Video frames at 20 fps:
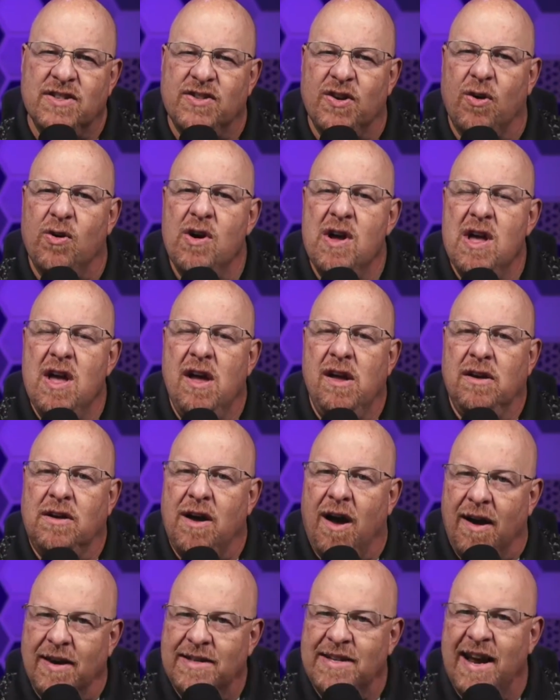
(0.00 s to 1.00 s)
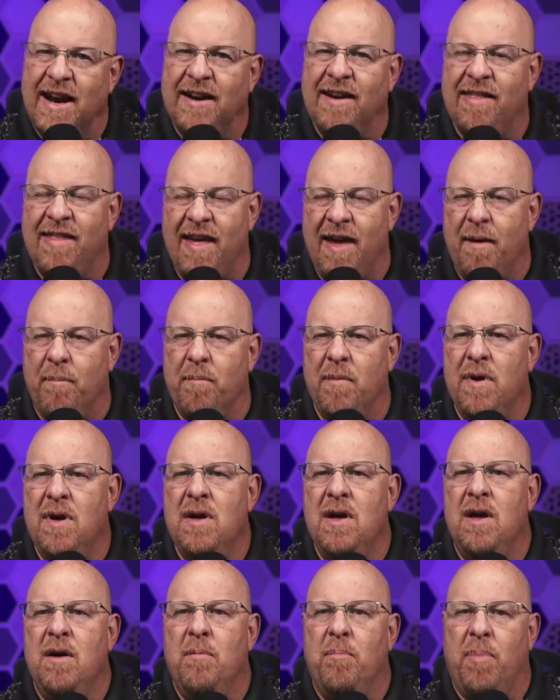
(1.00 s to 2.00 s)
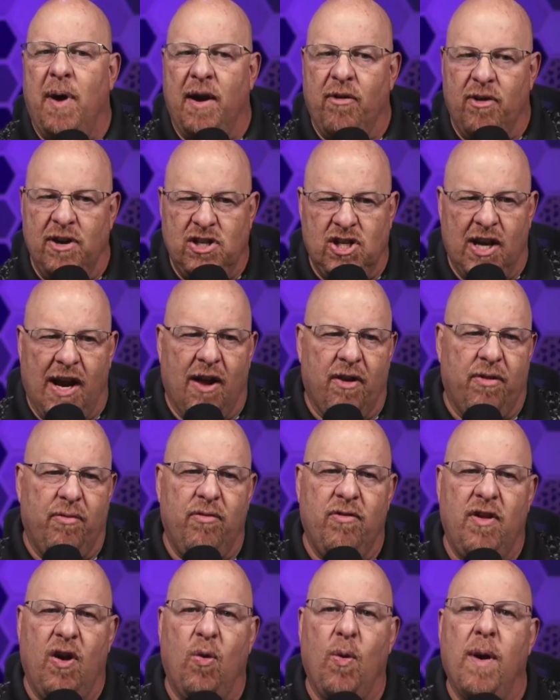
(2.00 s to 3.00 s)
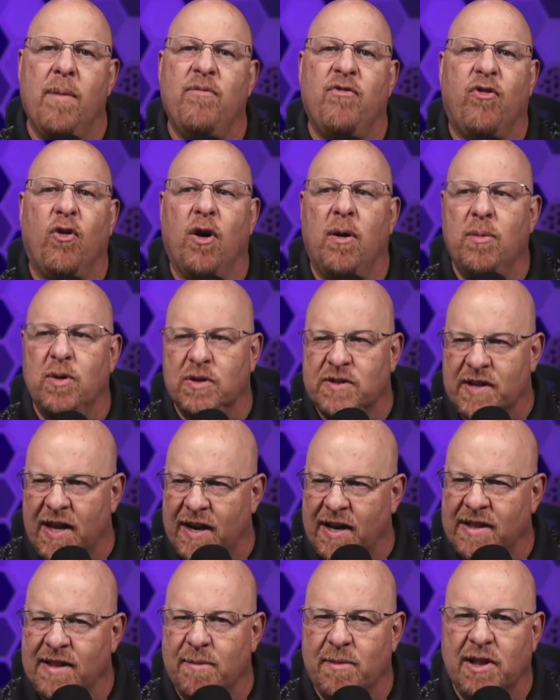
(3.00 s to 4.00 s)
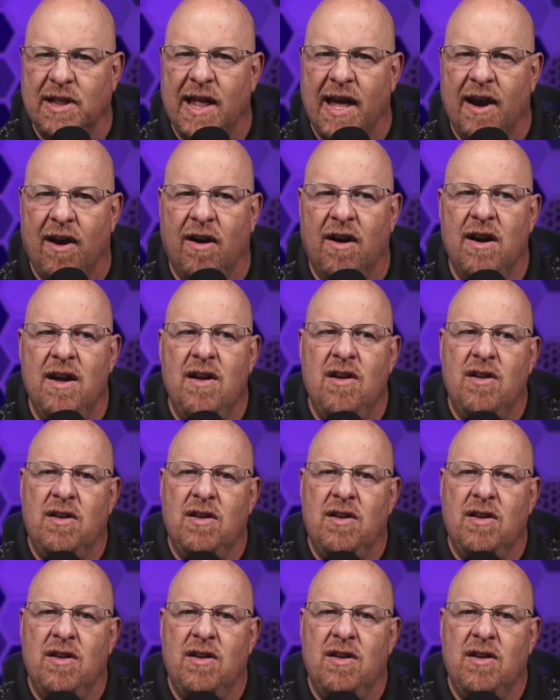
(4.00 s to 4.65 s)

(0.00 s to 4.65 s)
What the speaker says: So contact them by reaching out through their web form or sending them a letter,